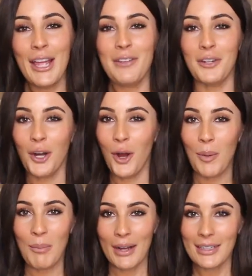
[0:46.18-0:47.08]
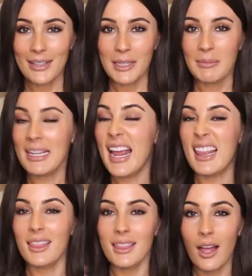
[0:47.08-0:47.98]
If you're a homebody like me
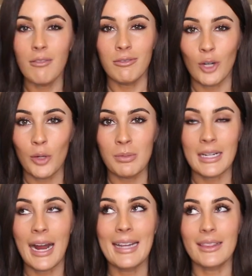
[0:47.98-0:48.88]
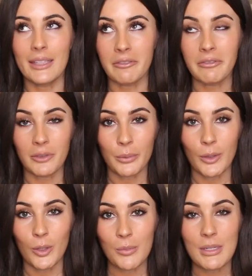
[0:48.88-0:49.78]
and love robes, like I live for
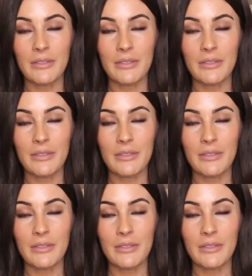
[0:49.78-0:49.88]
robes.